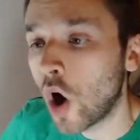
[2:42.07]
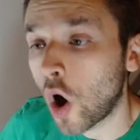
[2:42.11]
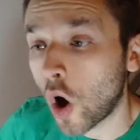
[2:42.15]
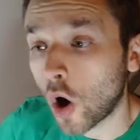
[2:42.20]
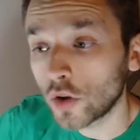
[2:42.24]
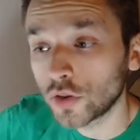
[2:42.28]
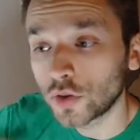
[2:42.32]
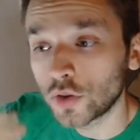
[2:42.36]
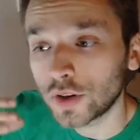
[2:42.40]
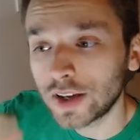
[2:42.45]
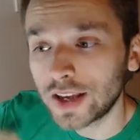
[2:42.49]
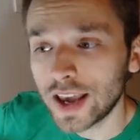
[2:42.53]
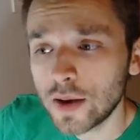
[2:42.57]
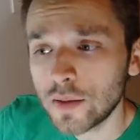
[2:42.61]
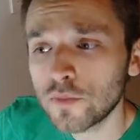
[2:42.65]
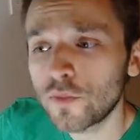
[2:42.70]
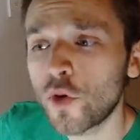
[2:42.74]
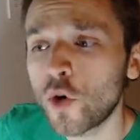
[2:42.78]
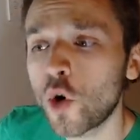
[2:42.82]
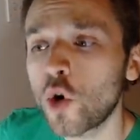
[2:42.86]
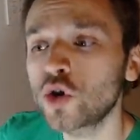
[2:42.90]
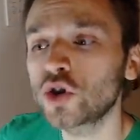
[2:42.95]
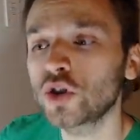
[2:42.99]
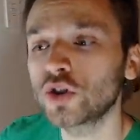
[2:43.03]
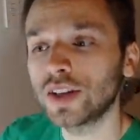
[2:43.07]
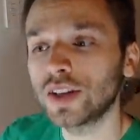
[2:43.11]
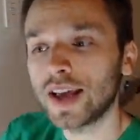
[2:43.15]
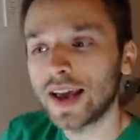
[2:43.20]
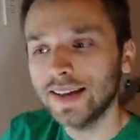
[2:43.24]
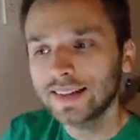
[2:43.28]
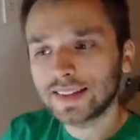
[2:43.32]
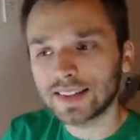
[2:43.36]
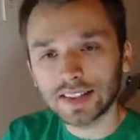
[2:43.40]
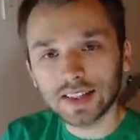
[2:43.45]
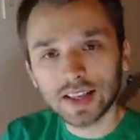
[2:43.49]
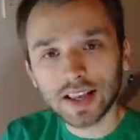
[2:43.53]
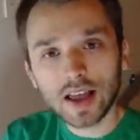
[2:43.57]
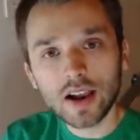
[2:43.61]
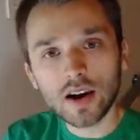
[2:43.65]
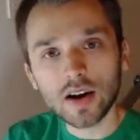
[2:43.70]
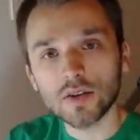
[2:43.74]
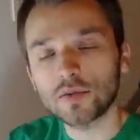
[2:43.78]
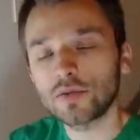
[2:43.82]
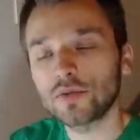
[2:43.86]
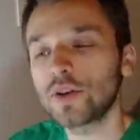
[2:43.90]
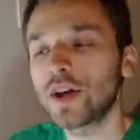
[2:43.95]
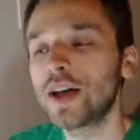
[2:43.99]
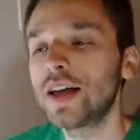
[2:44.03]
On the game version
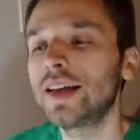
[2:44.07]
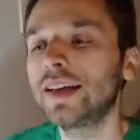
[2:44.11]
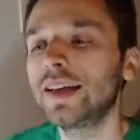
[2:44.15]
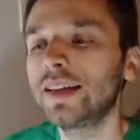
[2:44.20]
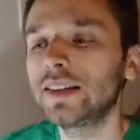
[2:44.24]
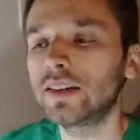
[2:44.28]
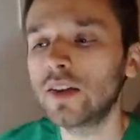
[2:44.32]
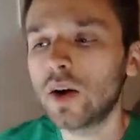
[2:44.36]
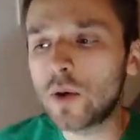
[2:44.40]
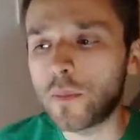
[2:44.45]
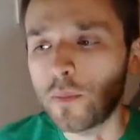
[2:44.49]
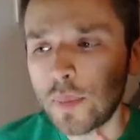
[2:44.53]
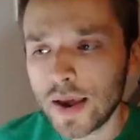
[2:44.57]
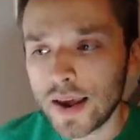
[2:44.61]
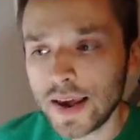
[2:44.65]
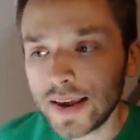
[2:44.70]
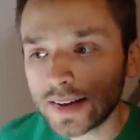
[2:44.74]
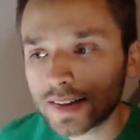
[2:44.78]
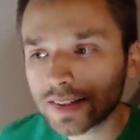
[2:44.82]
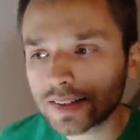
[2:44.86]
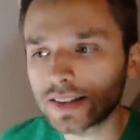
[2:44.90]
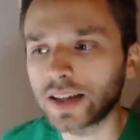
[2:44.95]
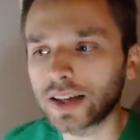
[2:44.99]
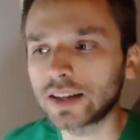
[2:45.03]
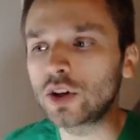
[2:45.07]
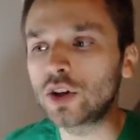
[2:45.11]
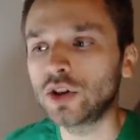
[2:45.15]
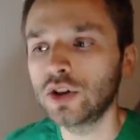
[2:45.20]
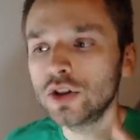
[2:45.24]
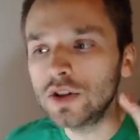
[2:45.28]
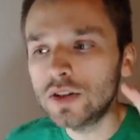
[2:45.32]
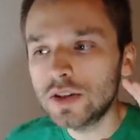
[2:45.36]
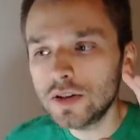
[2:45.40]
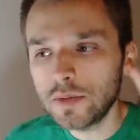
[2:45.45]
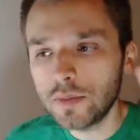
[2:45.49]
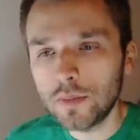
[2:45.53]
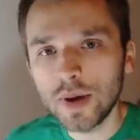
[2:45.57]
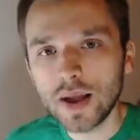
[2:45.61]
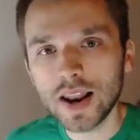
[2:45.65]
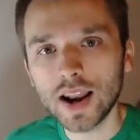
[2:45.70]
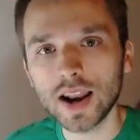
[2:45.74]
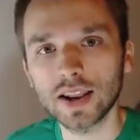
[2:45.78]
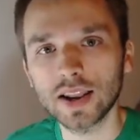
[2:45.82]
itself, it appears that a new build